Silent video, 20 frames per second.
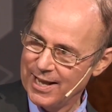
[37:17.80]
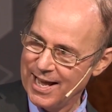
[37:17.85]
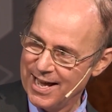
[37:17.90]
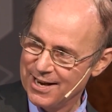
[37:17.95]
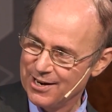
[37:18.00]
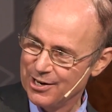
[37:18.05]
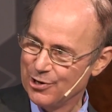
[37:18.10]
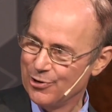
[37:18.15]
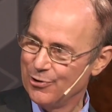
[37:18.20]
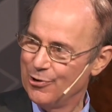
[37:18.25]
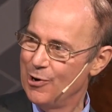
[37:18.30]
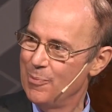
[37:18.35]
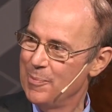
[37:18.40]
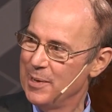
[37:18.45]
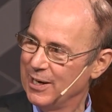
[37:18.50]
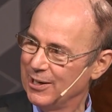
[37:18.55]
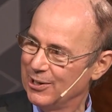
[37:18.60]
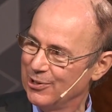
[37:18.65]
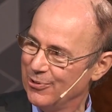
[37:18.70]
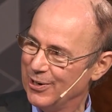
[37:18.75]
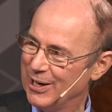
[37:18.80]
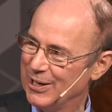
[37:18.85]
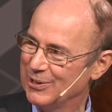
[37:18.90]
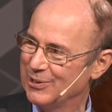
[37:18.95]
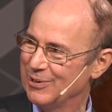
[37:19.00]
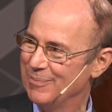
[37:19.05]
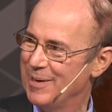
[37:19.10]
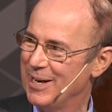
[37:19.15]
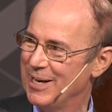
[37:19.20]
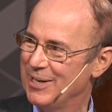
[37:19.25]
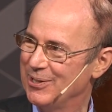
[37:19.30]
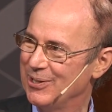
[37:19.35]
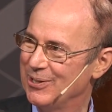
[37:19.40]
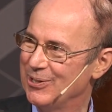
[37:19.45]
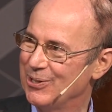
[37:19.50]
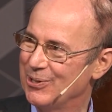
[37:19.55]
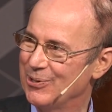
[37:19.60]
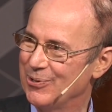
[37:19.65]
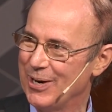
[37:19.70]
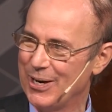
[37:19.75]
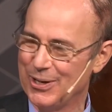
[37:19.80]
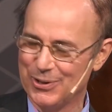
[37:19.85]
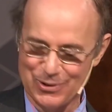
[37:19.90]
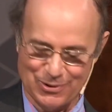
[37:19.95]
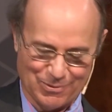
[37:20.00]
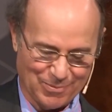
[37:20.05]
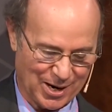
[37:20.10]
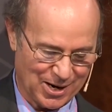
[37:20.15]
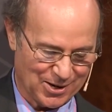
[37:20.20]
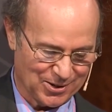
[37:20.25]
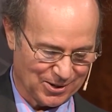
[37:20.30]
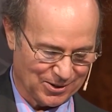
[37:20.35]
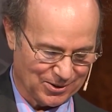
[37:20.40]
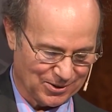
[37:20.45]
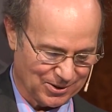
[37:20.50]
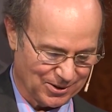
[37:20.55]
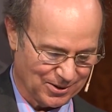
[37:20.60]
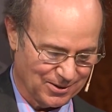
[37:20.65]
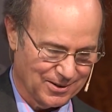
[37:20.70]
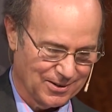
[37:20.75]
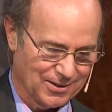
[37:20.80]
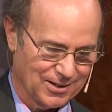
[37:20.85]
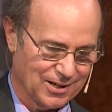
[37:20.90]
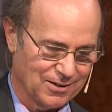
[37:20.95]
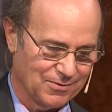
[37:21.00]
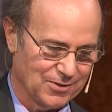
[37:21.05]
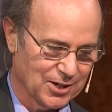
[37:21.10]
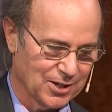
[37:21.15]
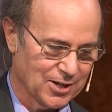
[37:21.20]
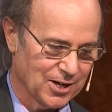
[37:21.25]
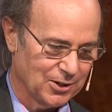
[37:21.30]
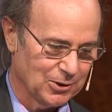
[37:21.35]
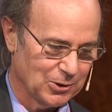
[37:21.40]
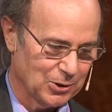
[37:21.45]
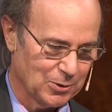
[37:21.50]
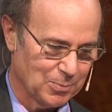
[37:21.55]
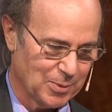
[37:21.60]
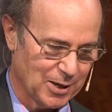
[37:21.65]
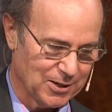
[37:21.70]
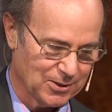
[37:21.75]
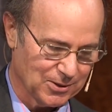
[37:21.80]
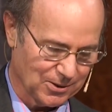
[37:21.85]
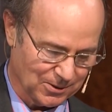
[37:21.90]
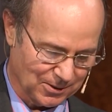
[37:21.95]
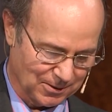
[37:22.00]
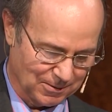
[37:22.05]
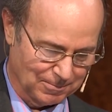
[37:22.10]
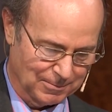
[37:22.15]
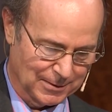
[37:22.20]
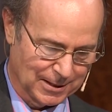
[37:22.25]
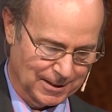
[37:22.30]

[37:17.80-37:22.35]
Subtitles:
anachromic transformations of the color spaces.